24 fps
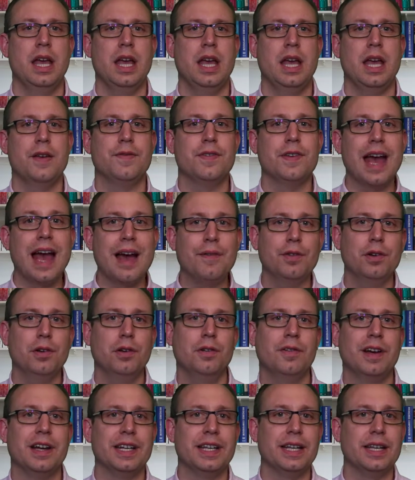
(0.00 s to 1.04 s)
If you haven't
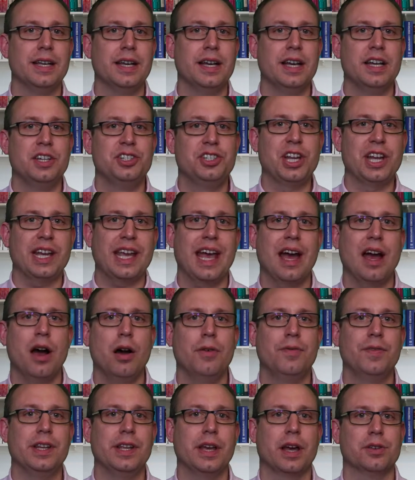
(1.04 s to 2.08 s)
already, check out our
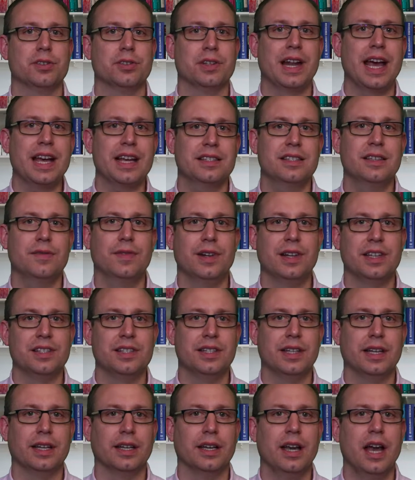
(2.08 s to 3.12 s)
videos on active
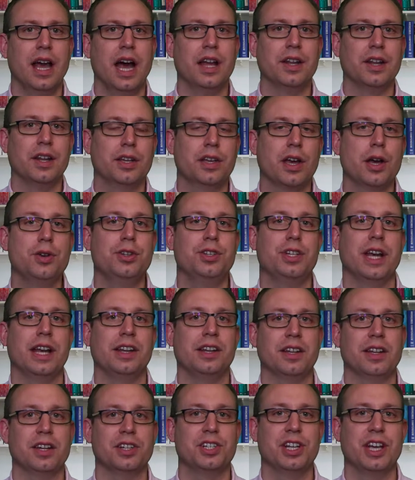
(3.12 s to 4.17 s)
listening and
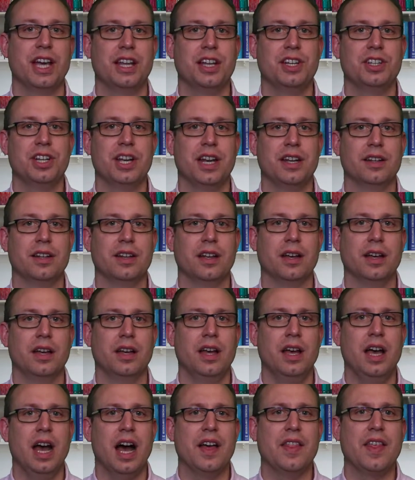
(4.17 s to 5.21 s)
negotiating a shared agenda,
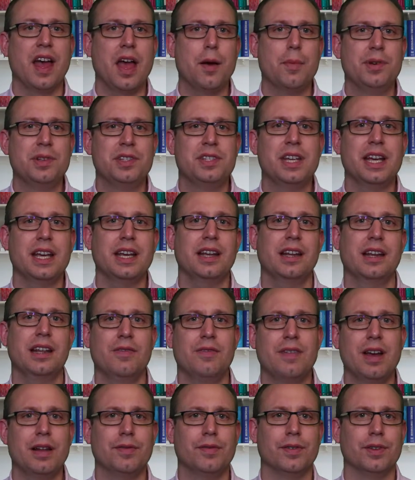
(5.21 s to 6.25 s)
and they are particularly
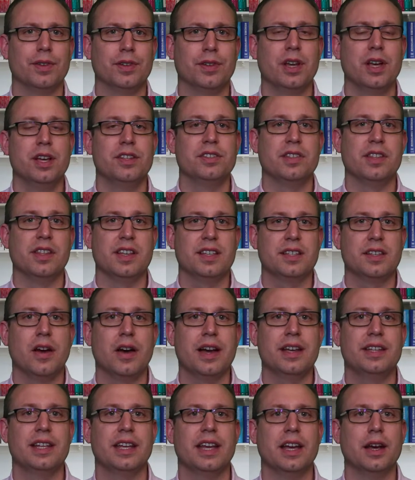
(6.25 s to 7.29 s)
relevant to this
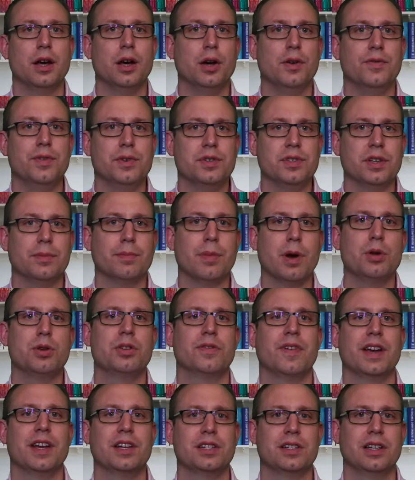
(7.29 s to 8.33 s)
idea of using
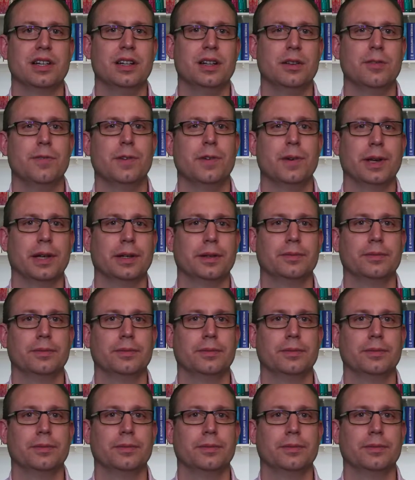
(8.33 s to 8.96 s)
motivational interviewing.